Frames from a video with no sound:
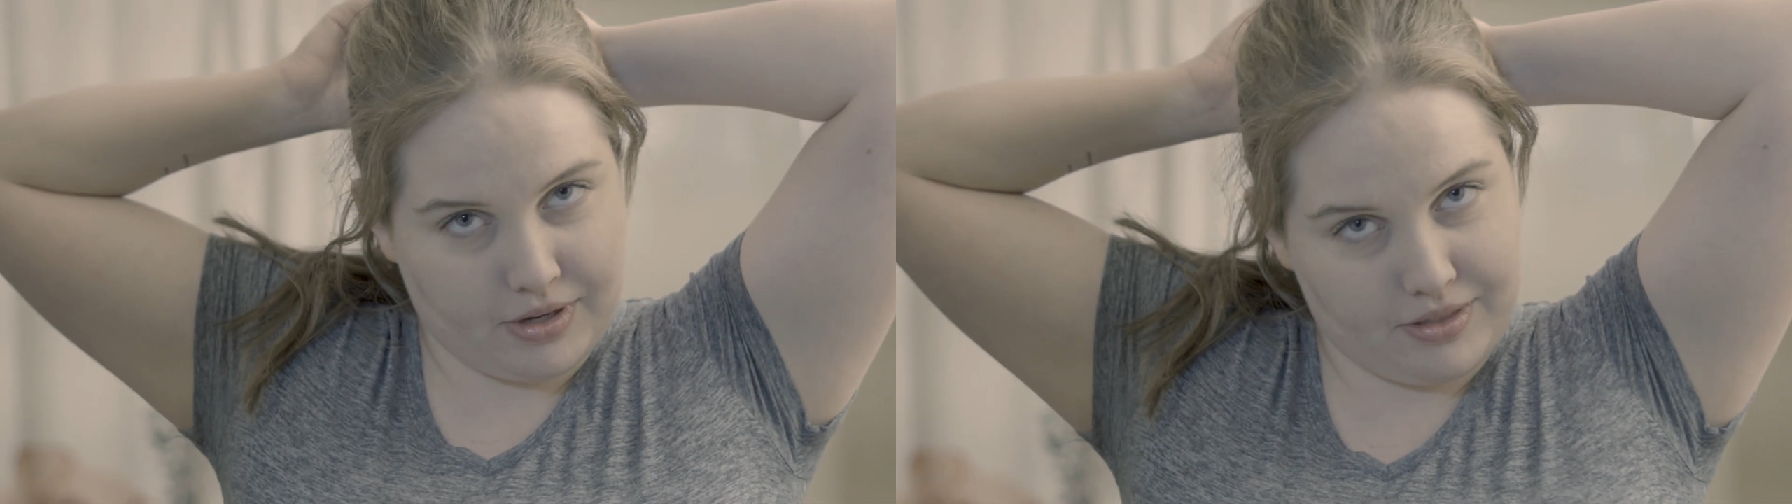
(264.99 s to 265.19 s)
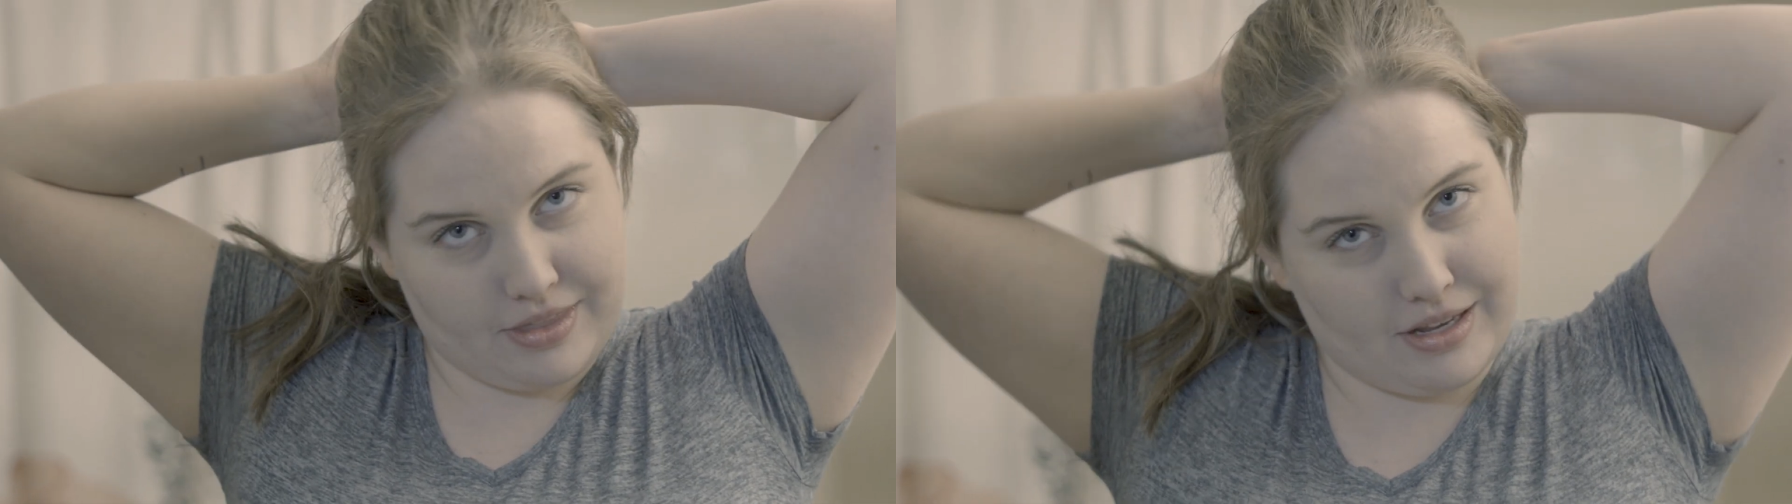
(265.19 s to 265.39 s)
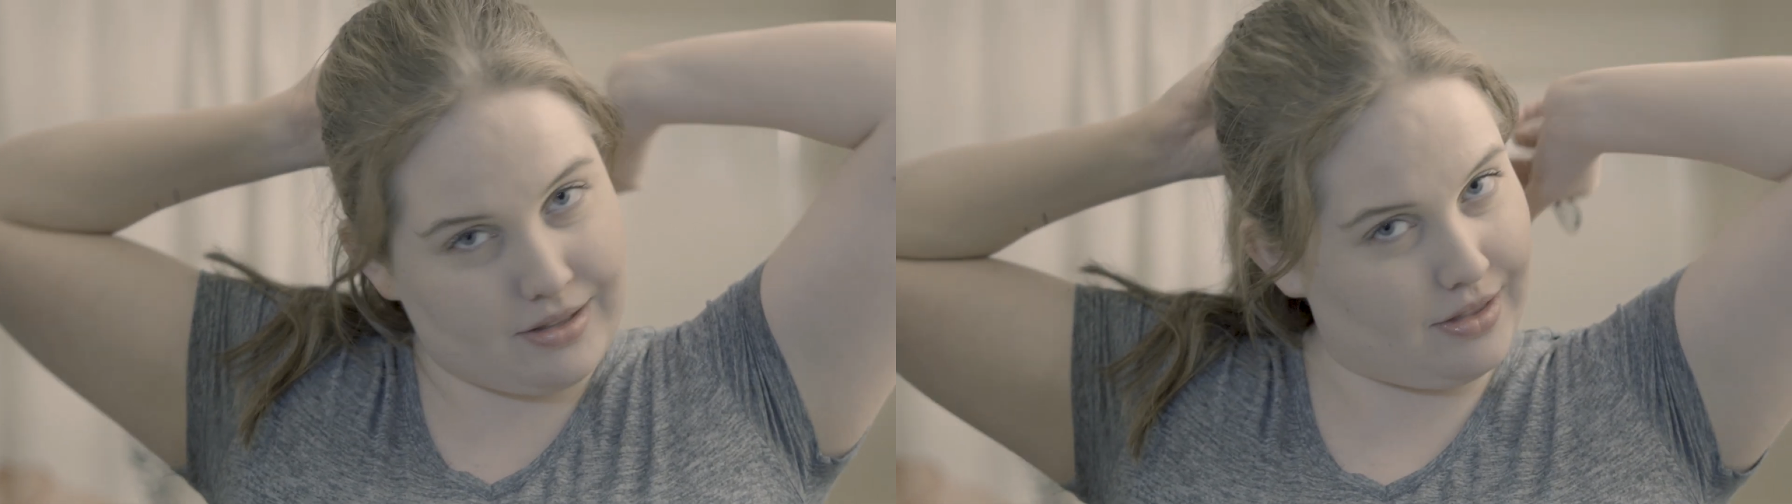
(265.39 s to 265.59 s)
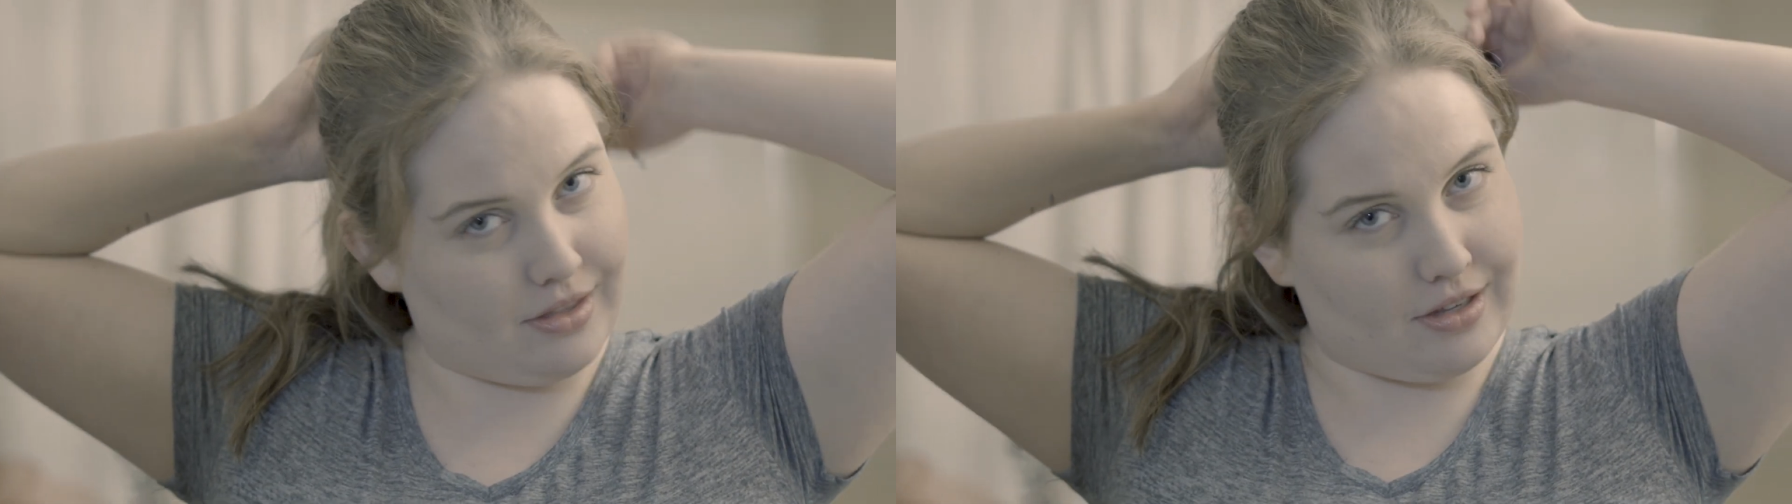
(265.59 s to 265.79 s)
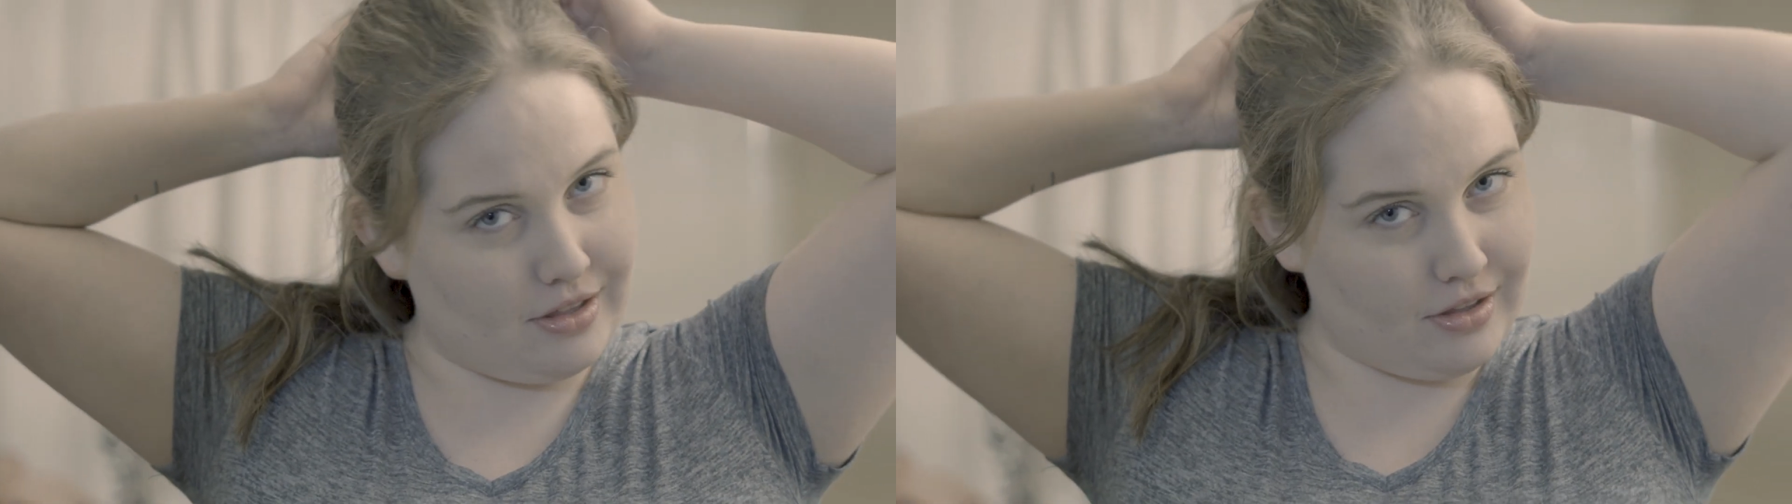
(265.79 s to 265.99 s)
but
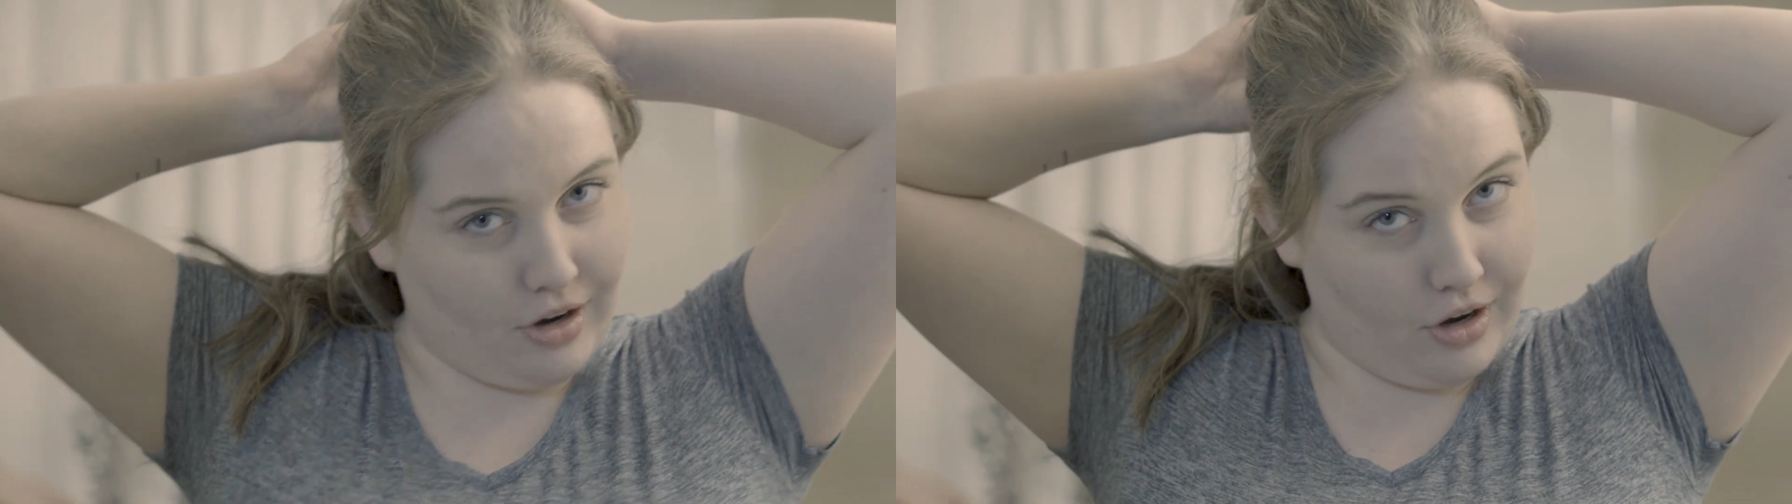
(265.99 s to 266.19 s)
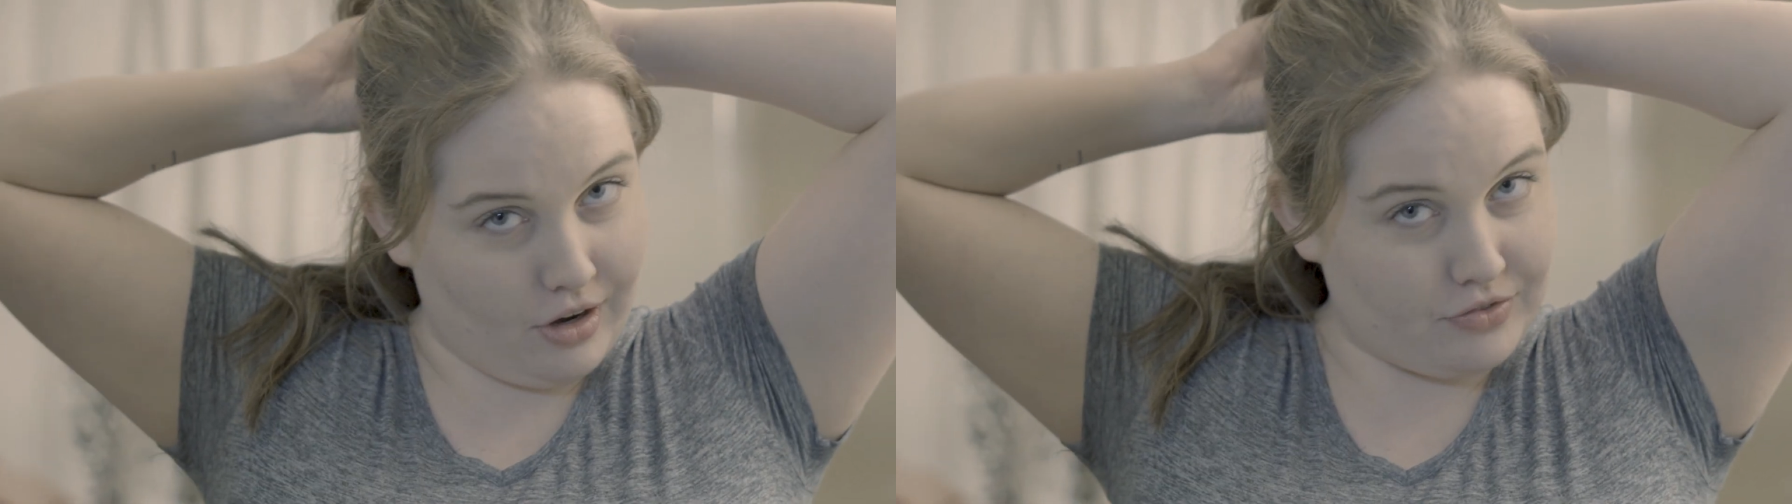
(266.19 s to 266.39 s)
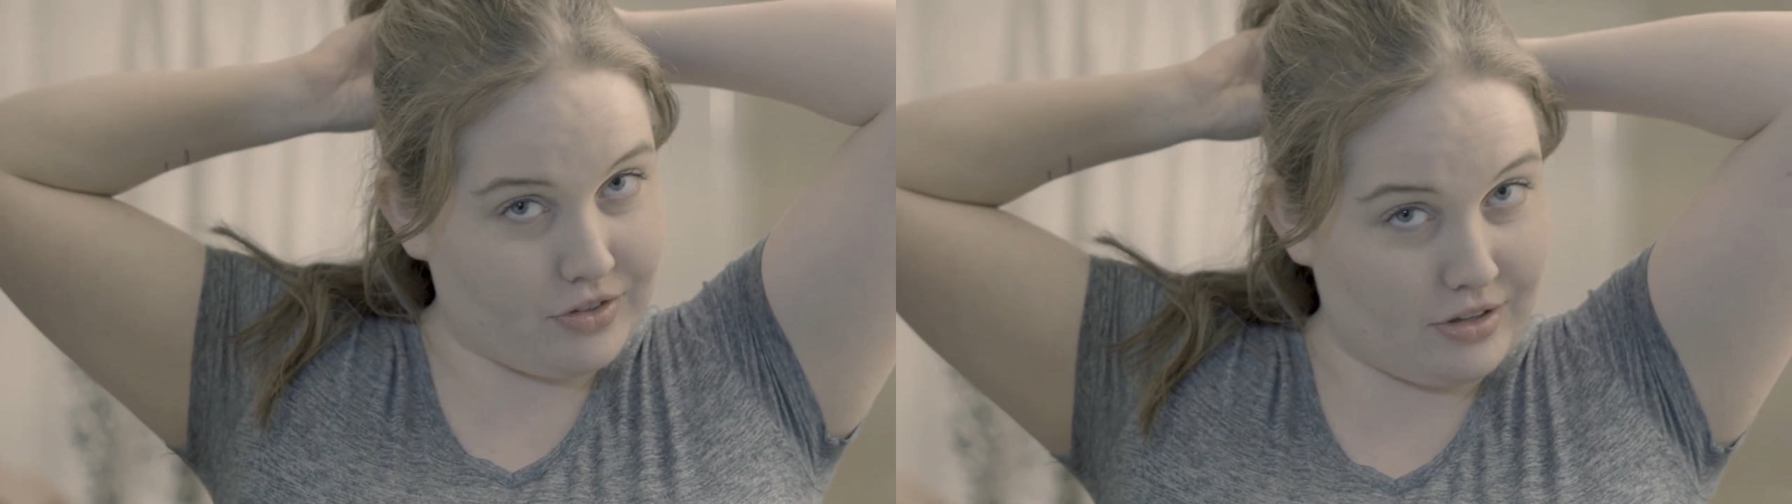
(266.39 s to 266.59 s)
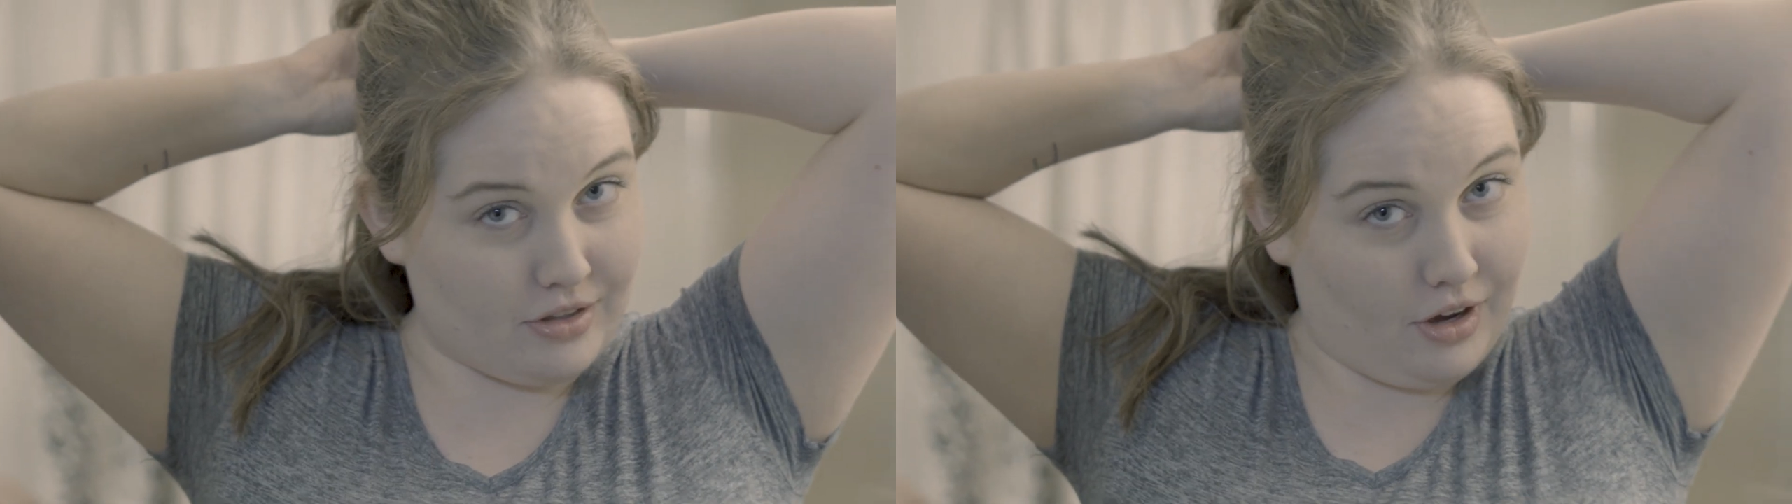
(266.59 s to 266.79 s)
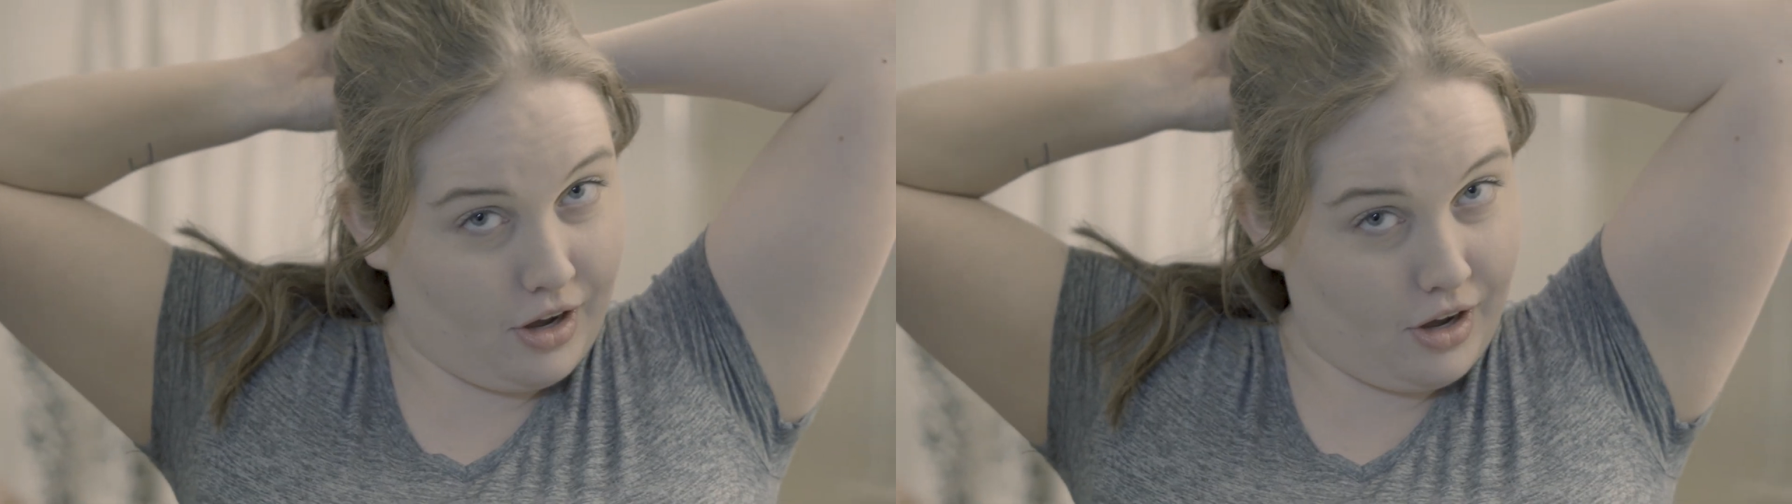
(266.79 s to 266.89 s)
then the offset,